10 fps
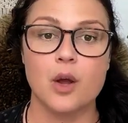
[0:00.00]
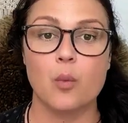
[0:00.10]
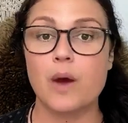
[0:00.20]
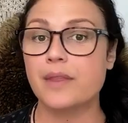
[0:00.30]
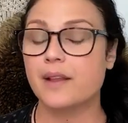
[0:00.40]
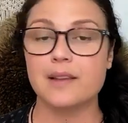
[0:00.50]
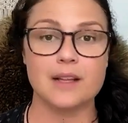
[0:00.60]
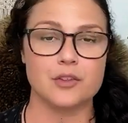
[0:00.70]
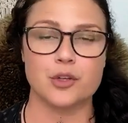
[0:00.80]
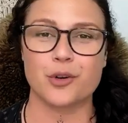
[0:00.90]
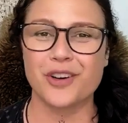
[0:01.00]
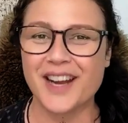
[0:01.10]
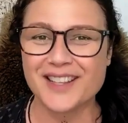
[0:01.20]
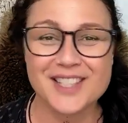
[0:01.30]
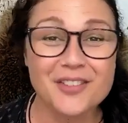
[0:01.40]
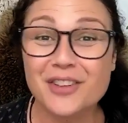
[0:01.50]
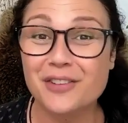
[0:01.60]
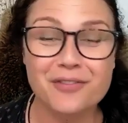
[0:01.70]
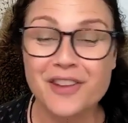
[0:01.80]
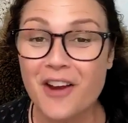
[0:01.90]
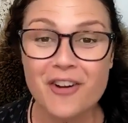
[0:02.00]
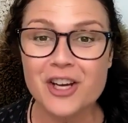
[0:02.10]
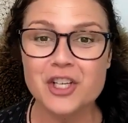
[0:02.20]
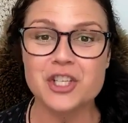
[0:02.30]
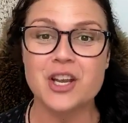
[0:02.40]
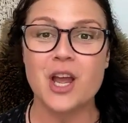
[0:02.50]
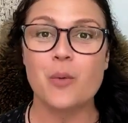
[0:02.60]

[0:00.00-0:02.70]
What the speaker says: one that lets your creativity flourish